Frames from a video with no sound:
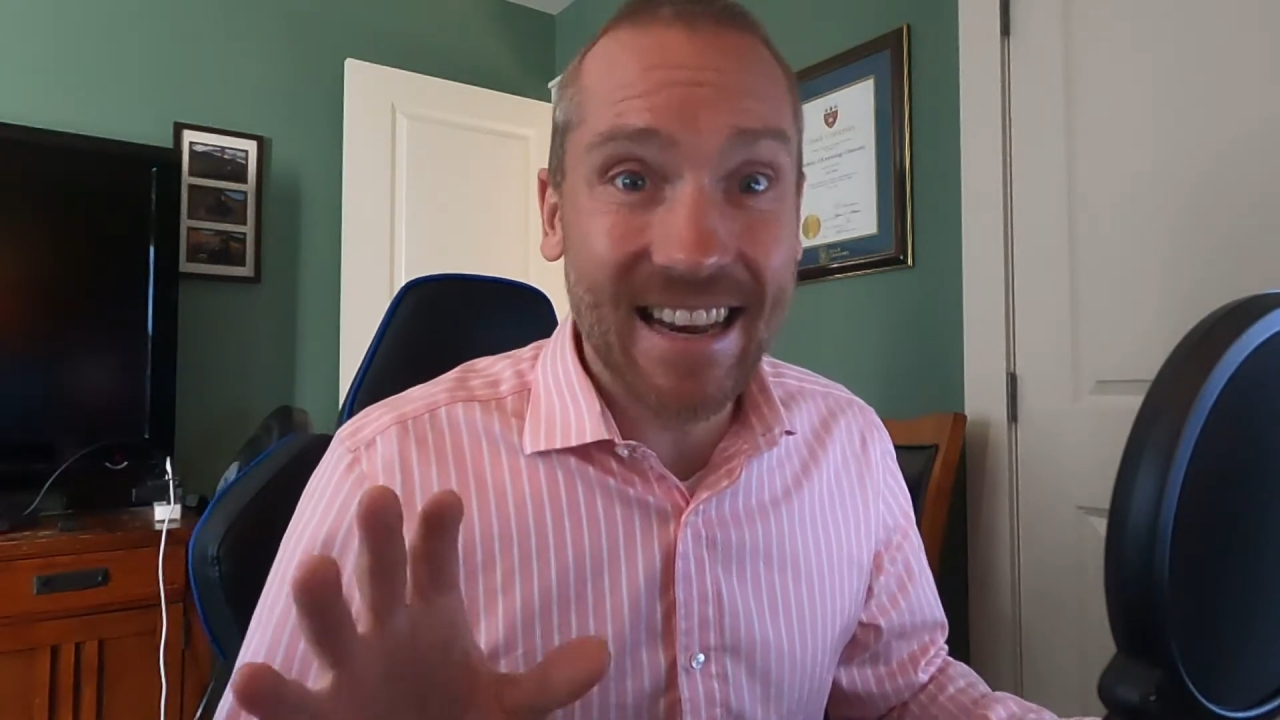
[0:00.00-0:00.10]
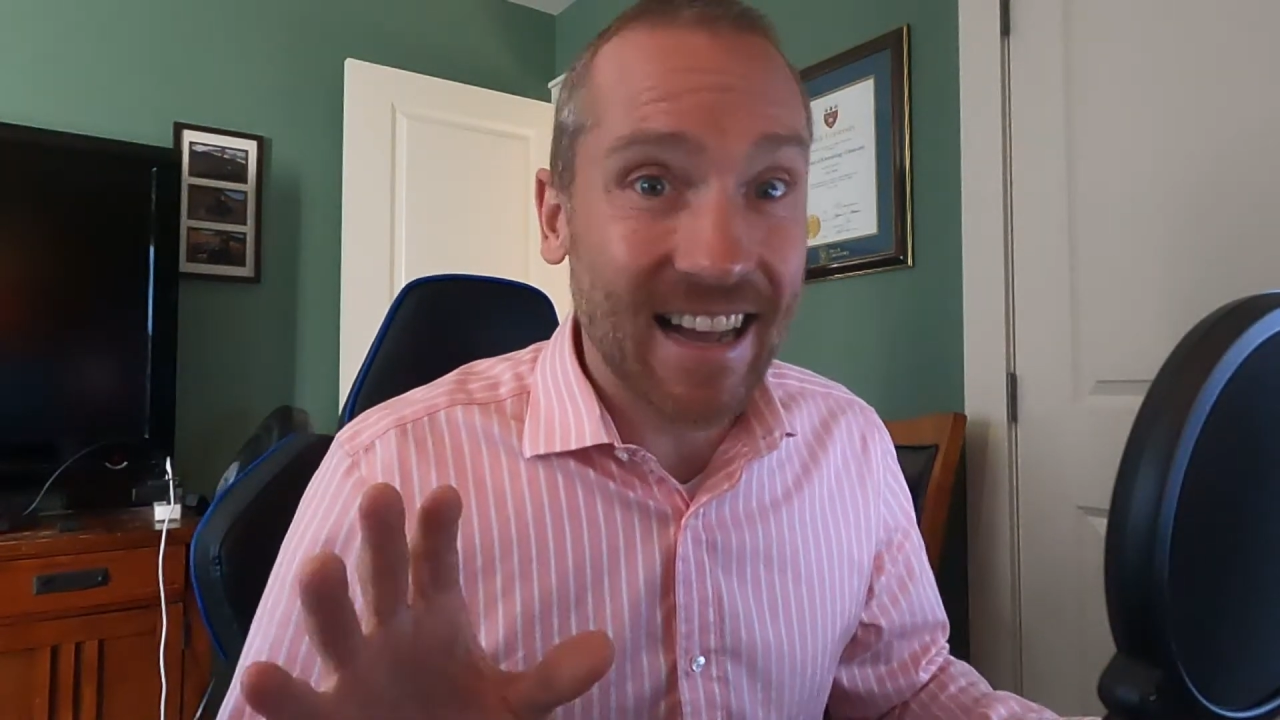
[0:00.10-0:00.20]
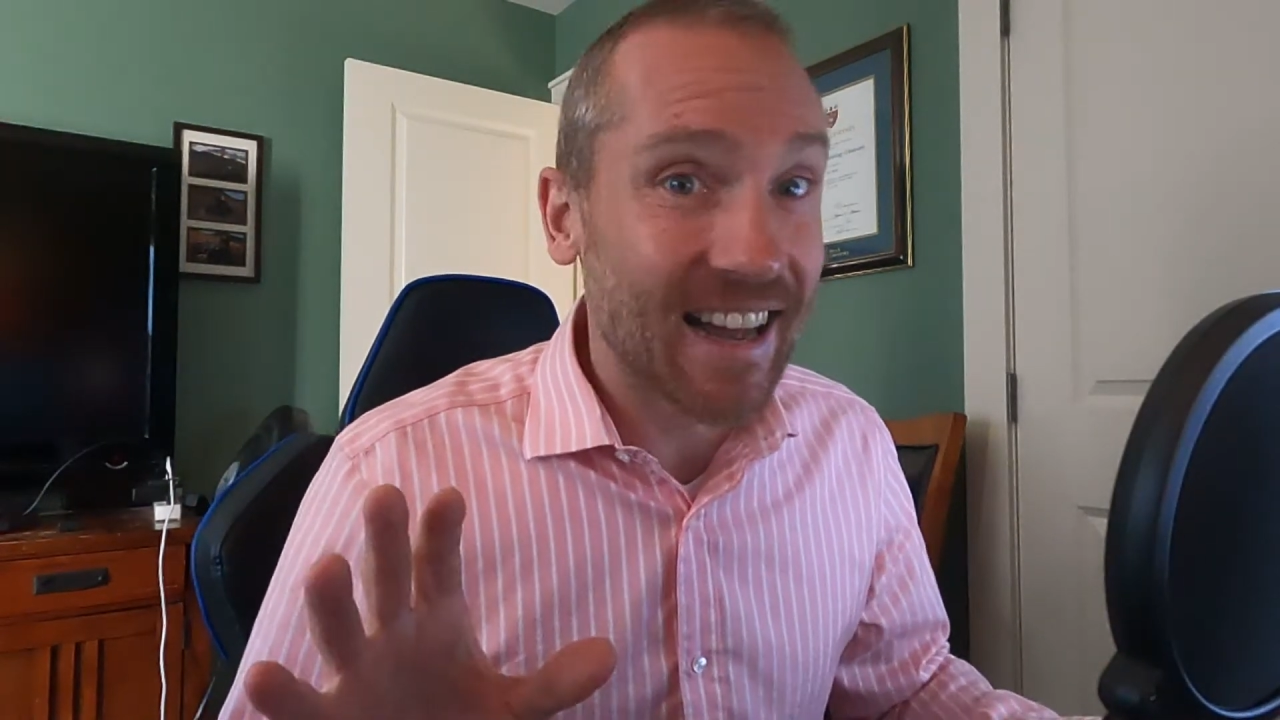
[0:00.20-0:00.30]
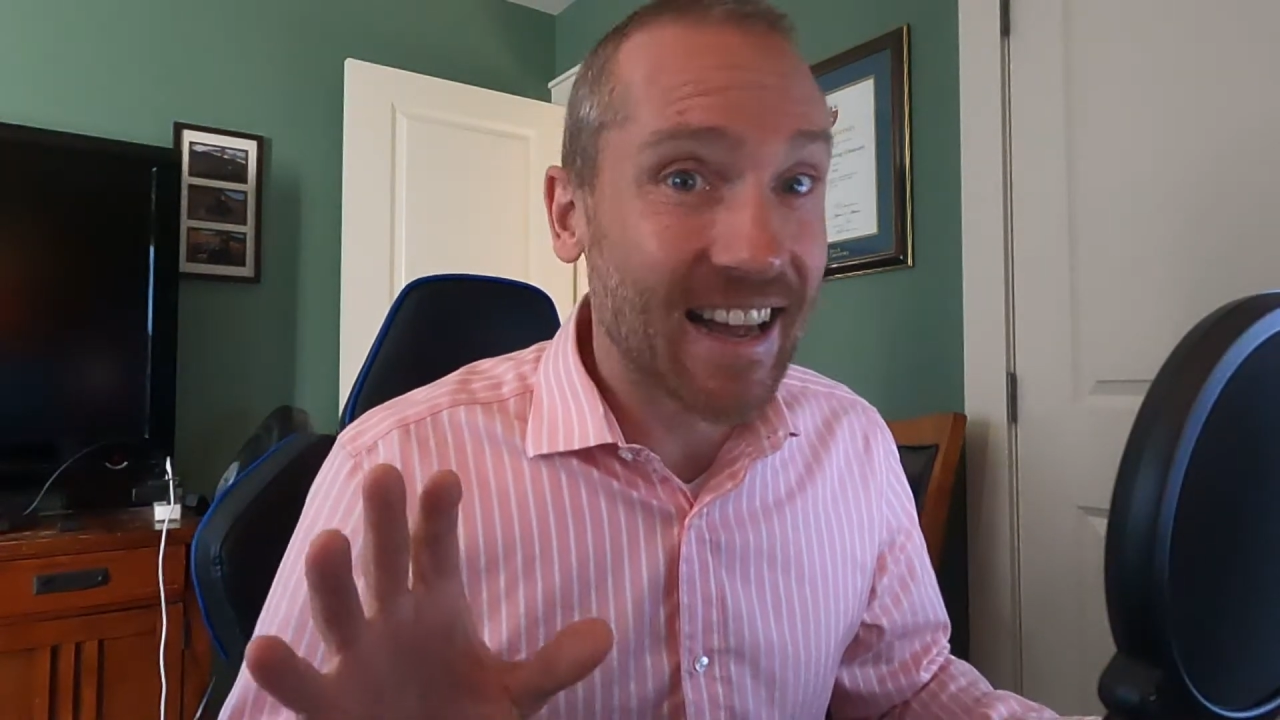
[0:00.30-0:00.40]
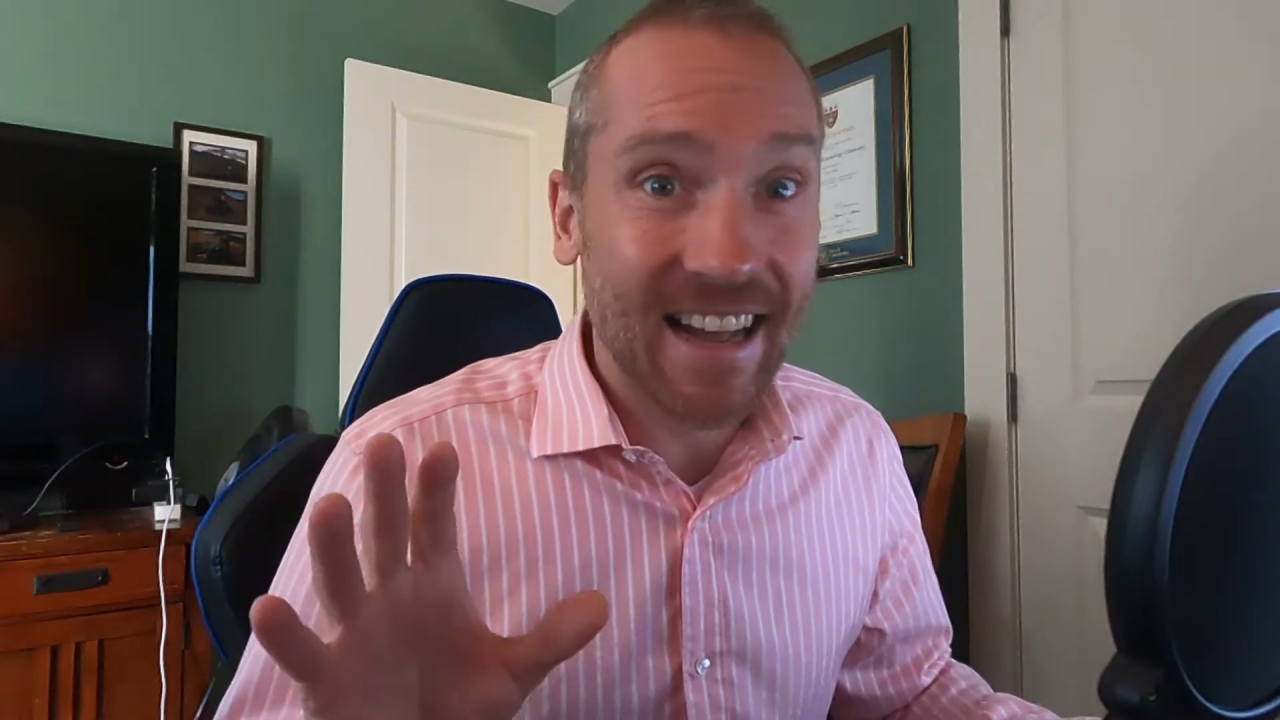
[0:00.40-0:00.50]

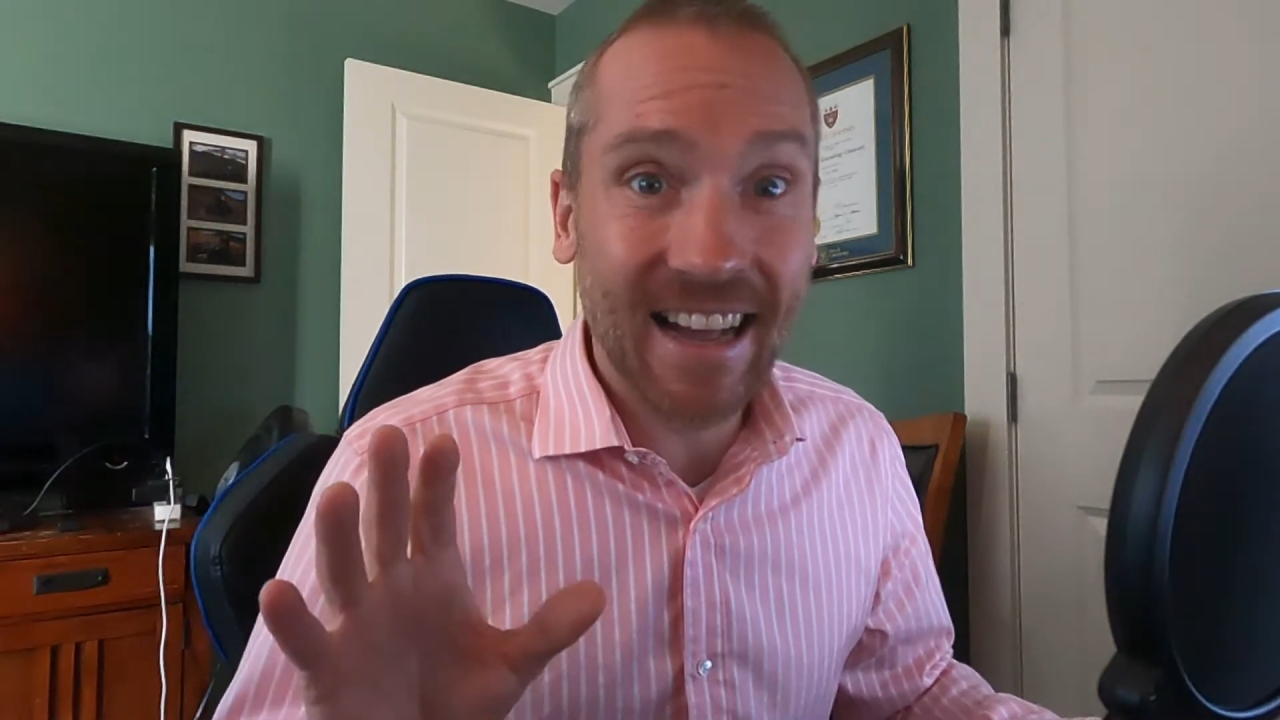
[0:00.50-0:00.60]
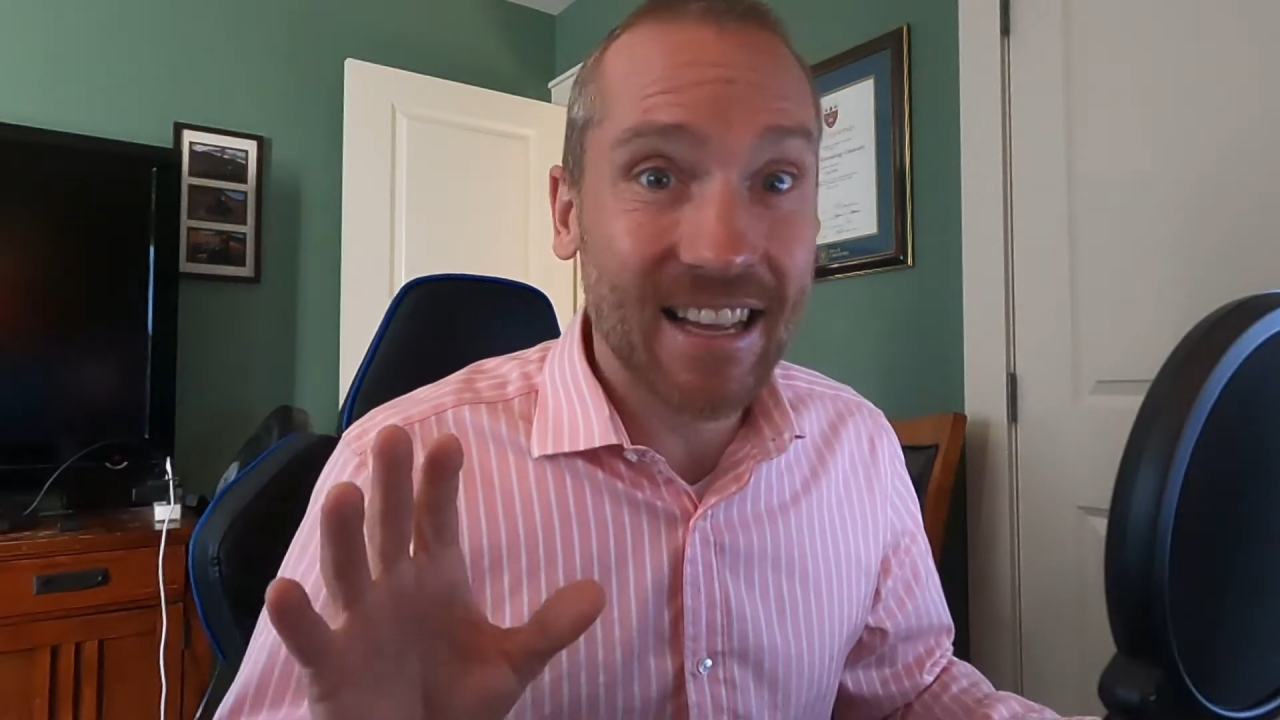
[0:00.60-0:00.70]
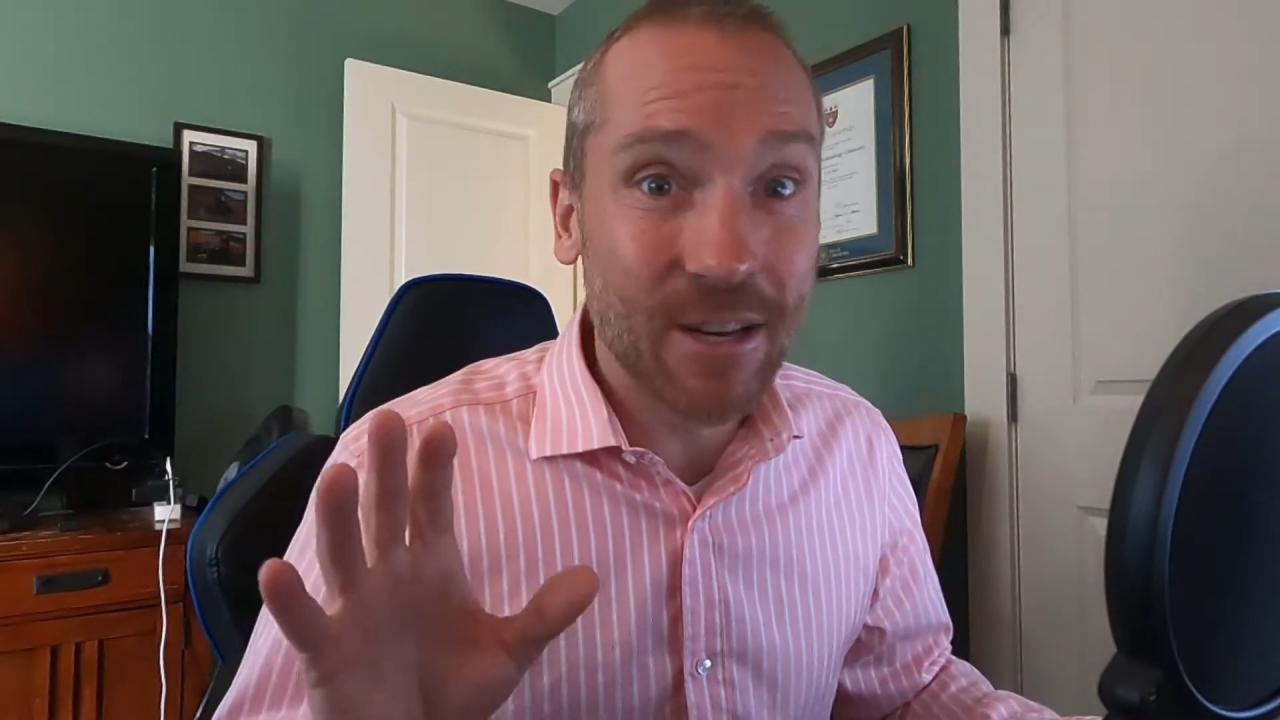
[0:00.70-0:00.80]
uh,